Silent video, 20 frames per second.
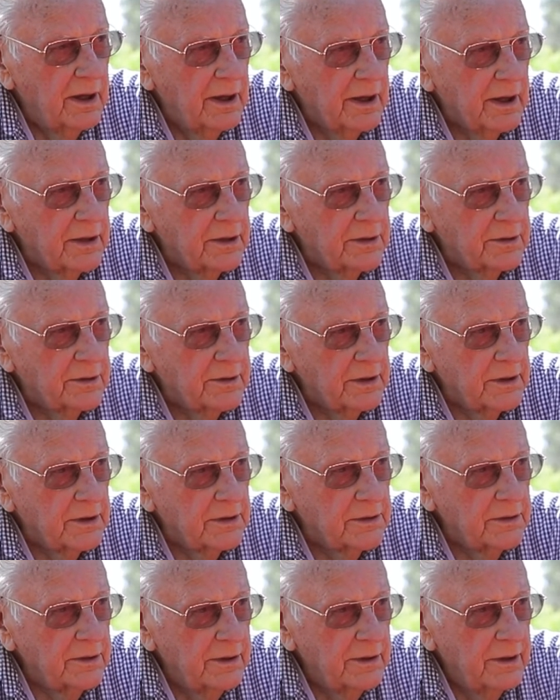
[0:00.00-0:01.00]
and
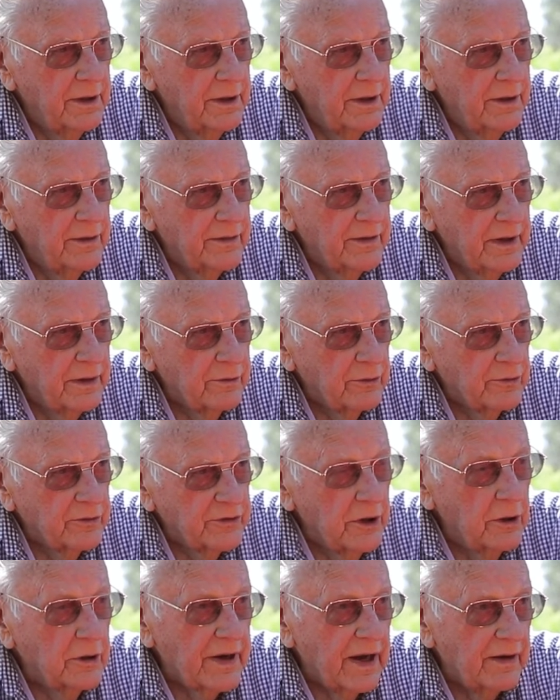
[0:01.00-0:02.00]
uh, they were
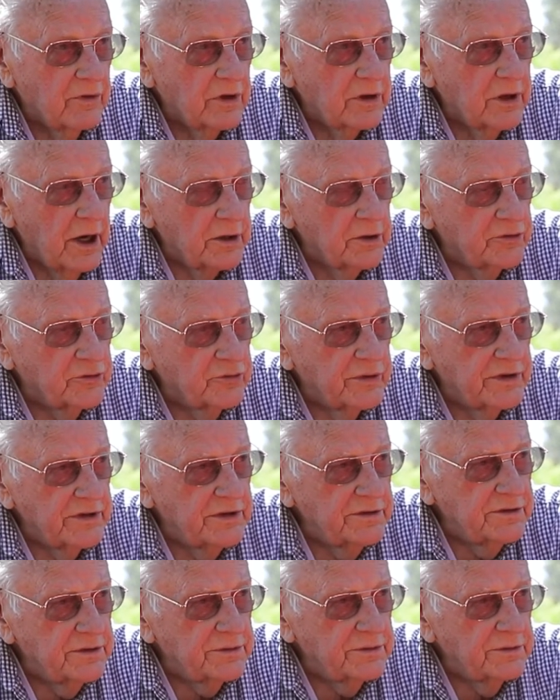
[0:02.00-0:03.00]
young avocado
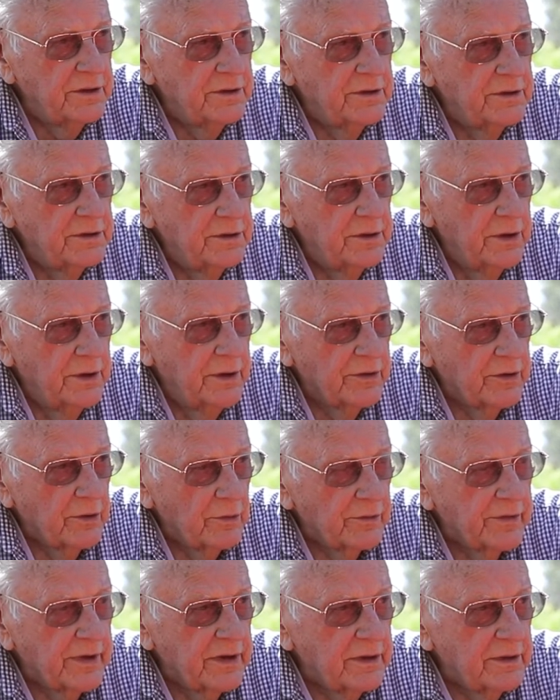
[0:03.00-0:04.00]
trees. And
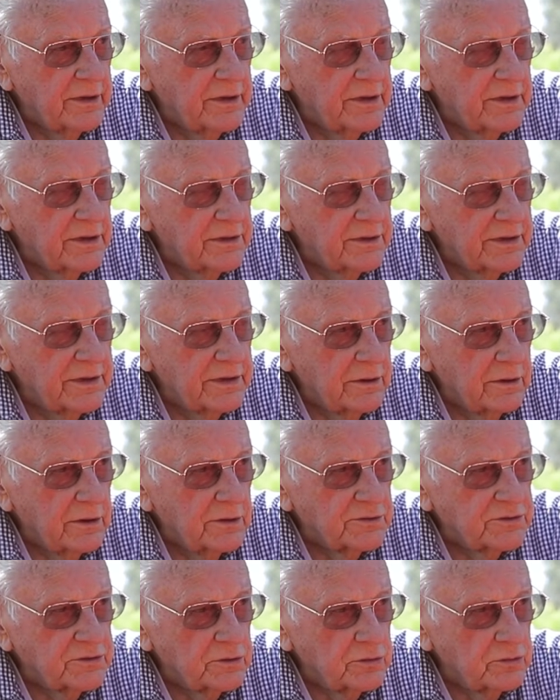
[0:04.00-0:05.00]
so then uh, he
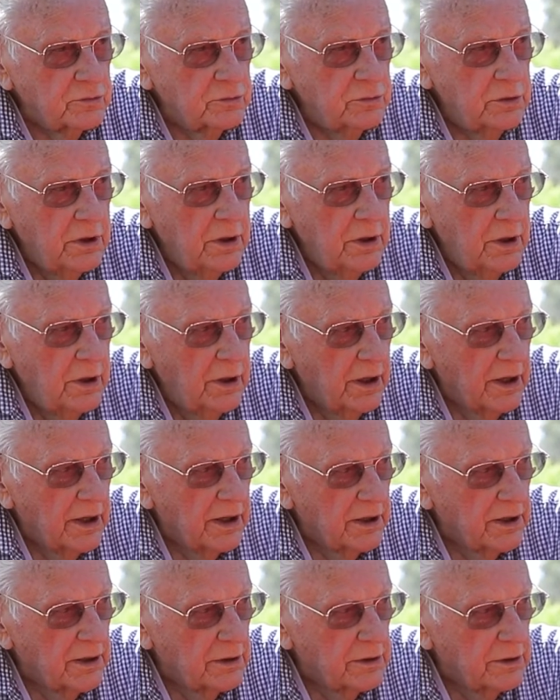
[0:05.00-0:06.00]
also
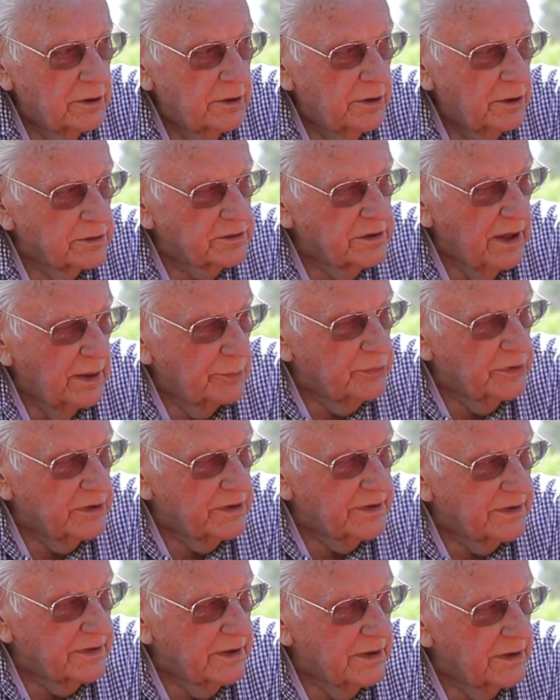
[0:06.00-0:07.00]
uh, hooked up
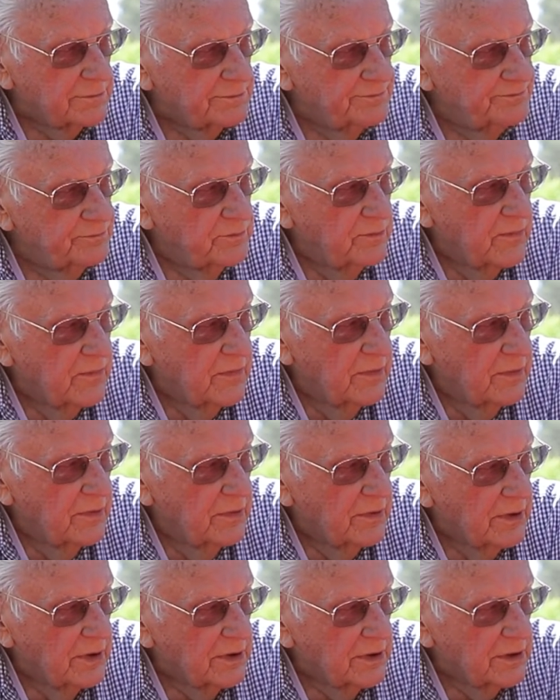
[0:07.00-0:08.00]
a uh,
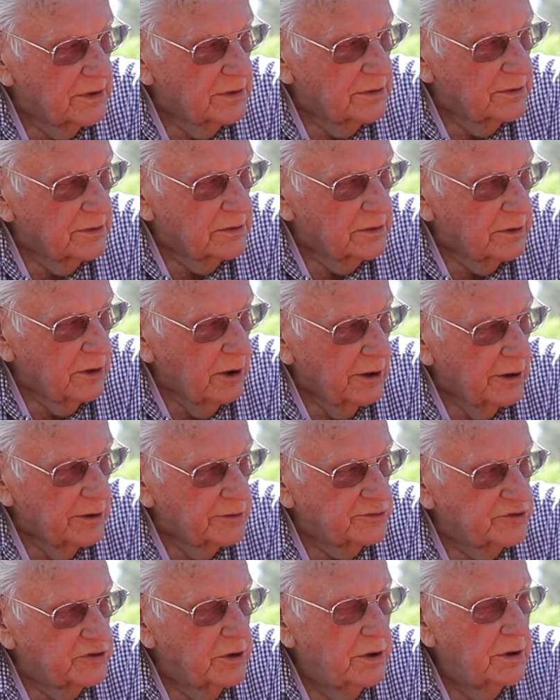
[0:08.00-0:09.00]

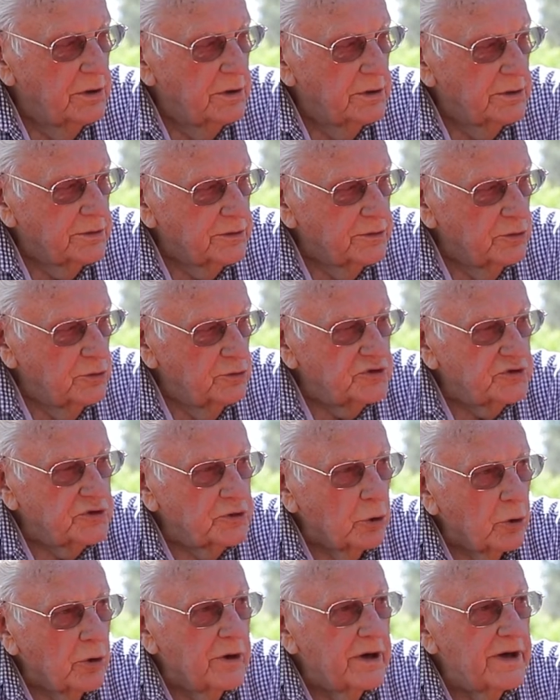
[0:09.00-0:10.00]
large
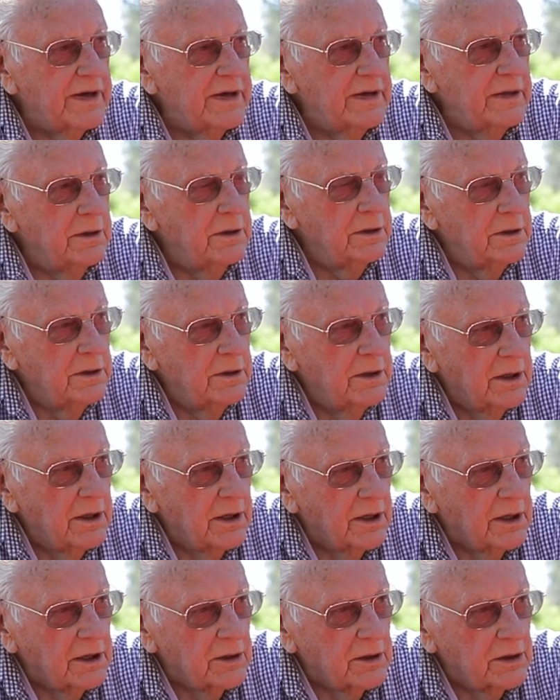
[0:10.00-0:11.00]
two-story
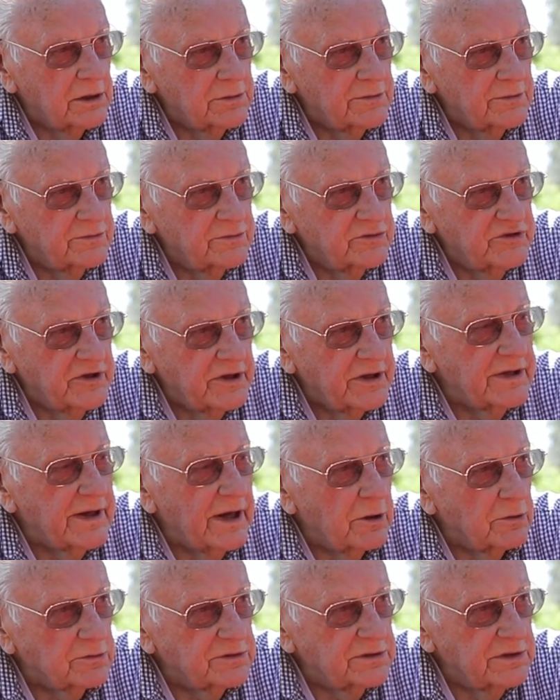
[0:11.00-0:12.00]
chicken
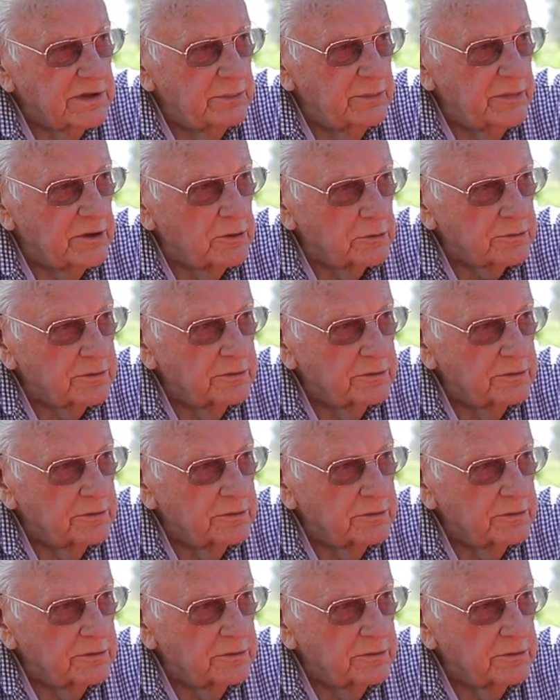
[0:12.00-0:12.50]
house he built,